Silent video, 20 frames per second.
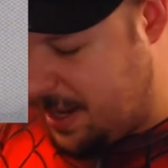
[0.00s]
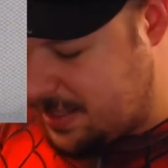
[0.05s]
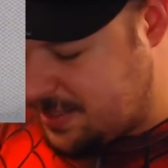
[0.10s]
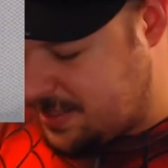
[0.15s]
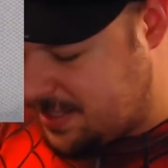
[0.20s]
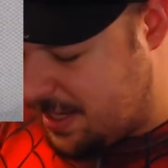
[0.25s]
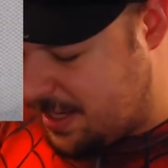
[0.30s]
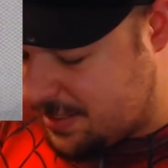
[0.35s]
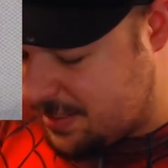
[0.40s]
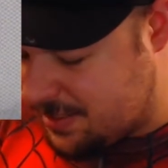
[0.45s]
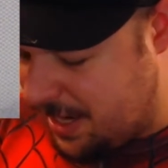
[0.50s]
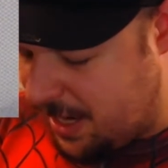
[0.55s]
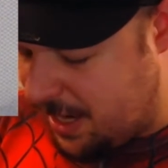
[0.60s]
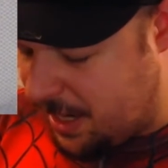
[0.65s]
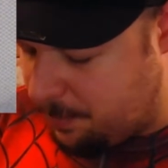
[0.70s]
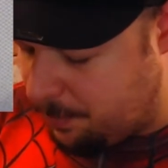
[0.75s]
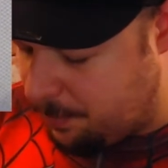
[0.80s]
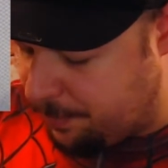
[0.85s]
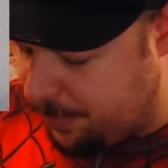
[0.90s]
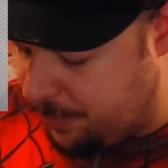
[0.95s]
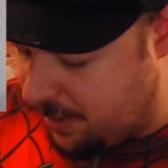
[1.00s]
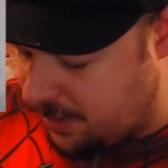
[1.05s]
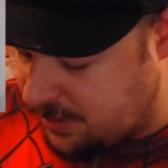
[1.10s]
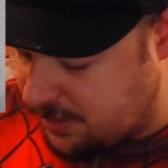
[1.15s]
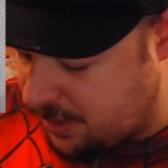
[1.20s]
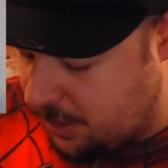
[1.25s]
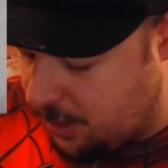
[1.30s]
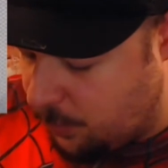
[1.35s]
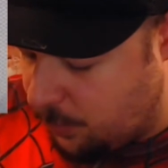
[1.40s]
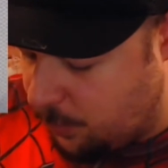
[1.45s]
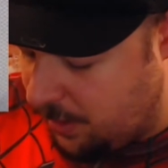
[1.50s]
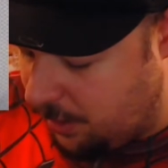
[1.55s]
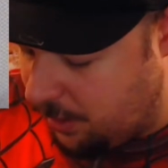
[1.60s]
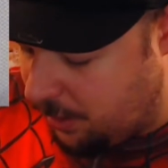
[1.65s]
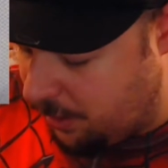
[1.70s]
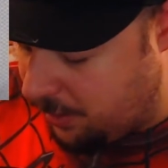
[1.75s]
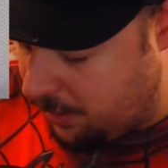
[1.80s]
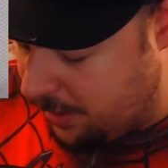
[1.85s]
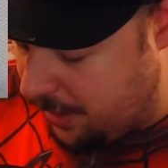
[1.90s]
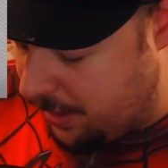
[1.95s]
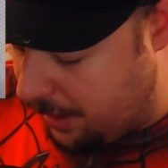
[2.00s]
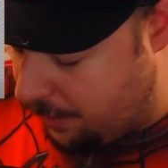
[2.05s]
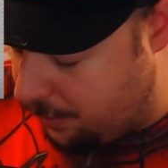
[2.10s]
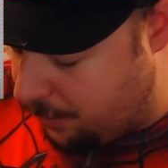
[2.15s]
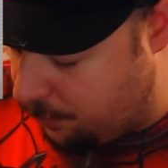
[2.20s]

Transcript: say his name, but we are now,